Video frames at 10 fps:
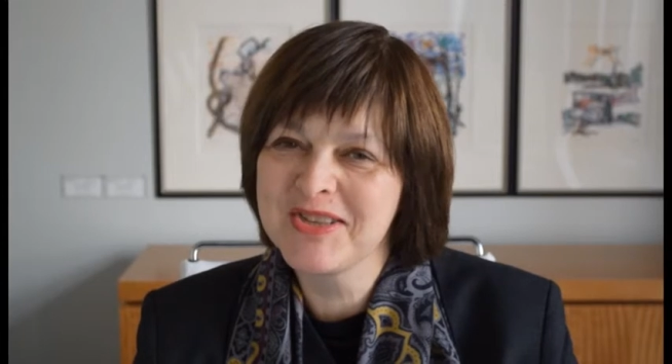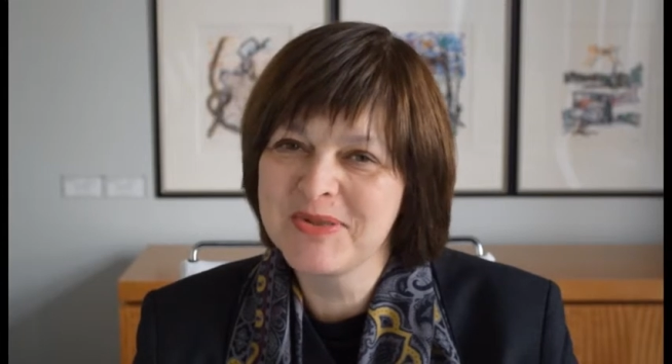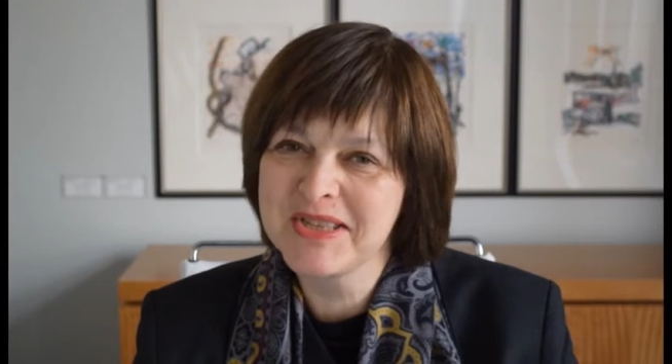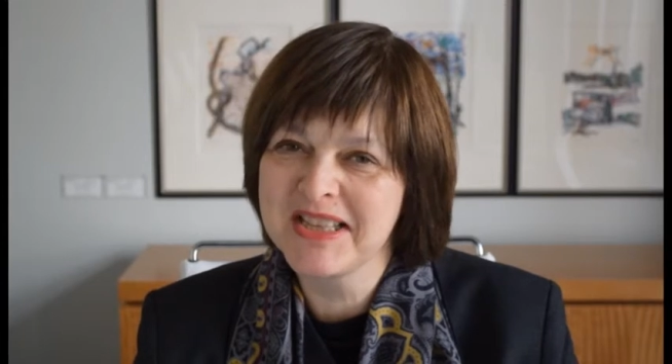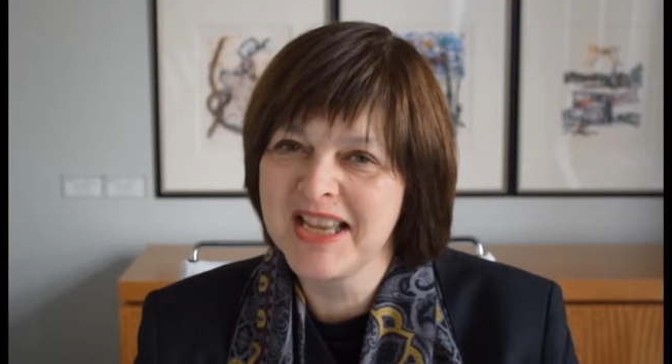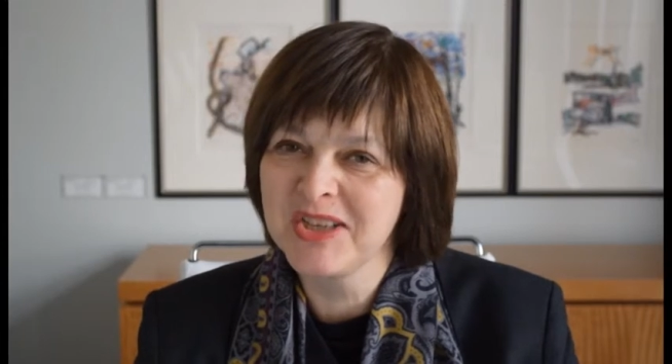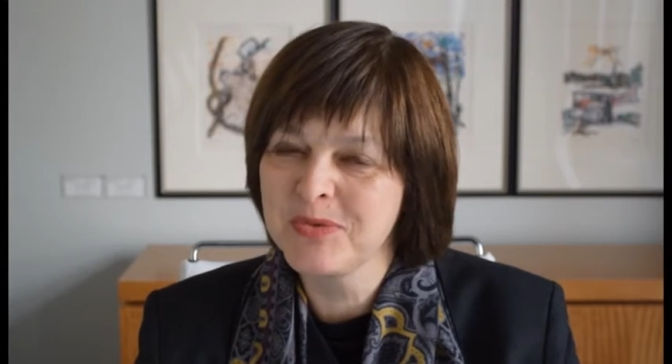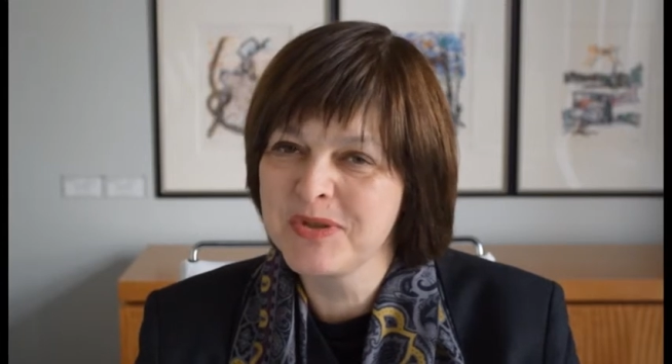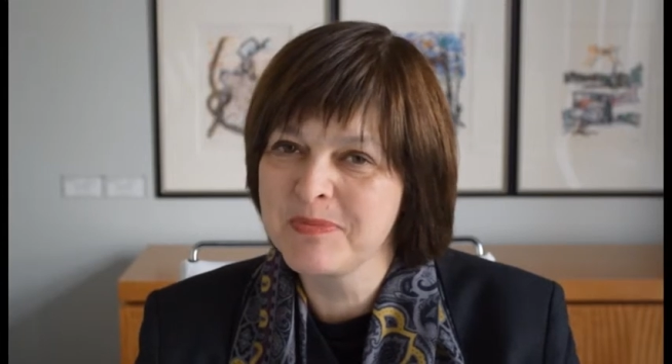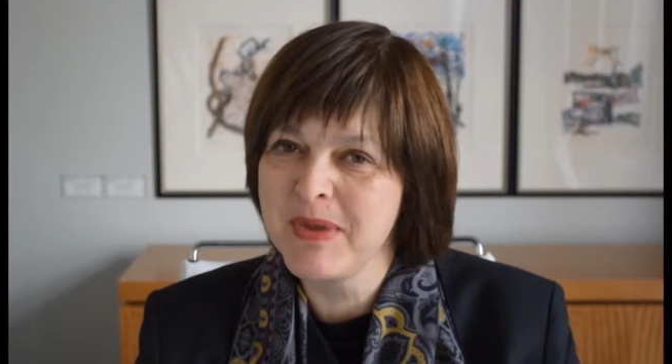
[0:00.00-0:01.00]
so a
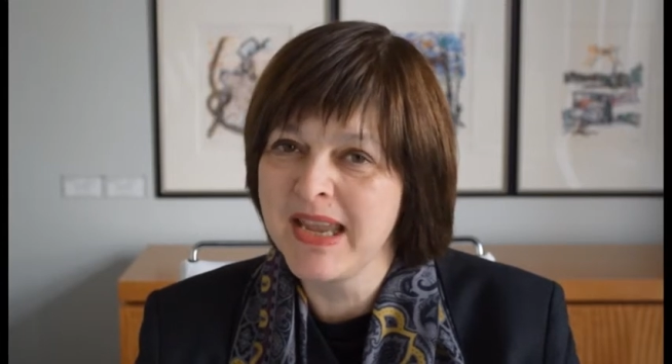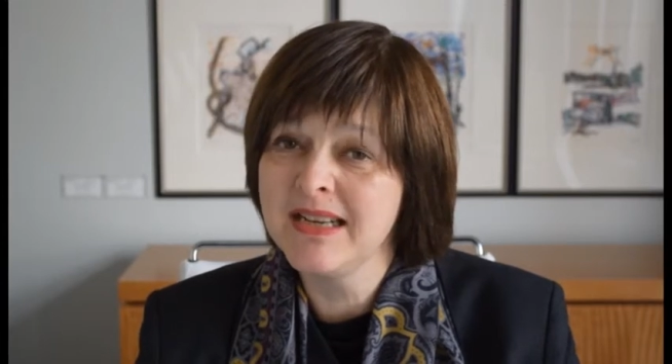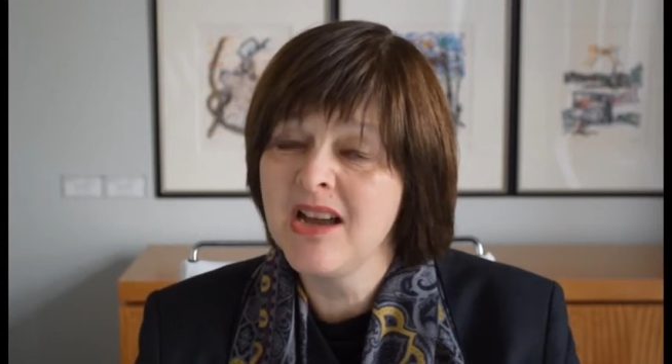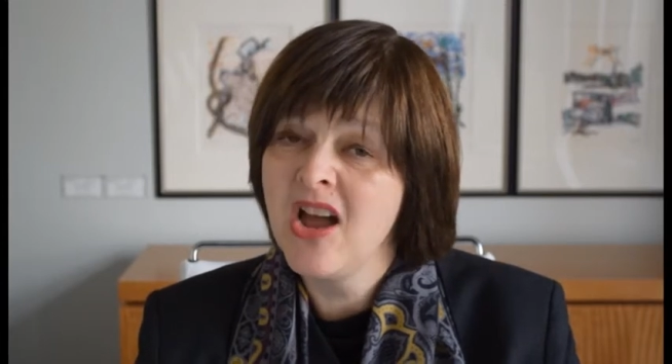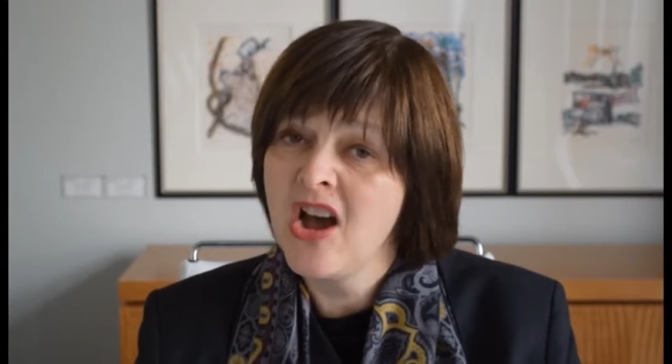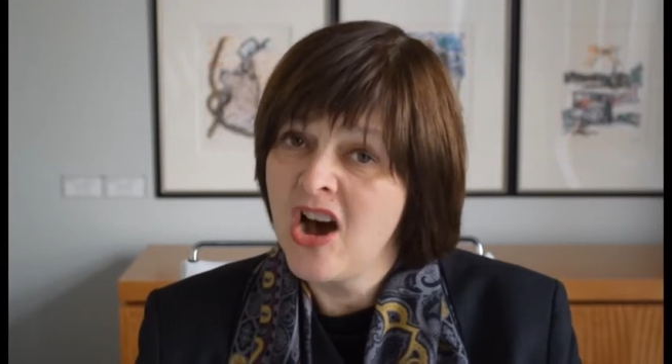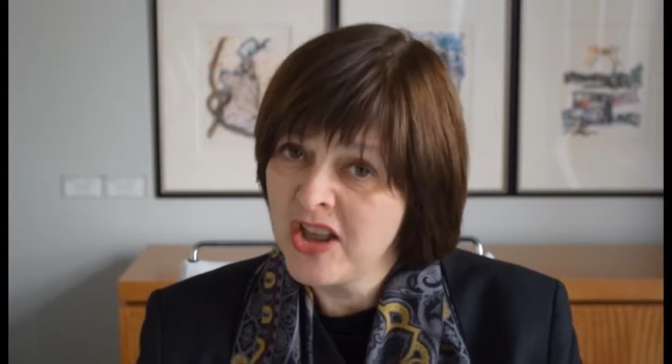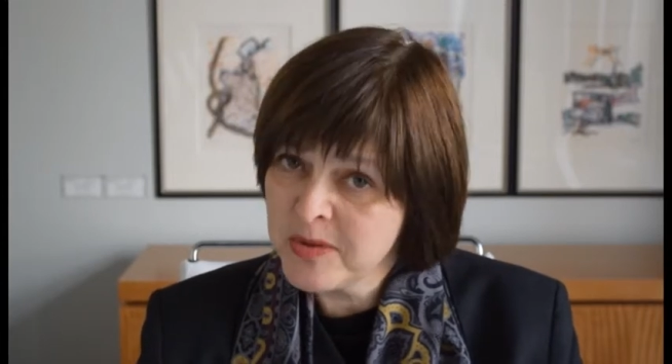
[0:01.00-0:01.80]
selection was made on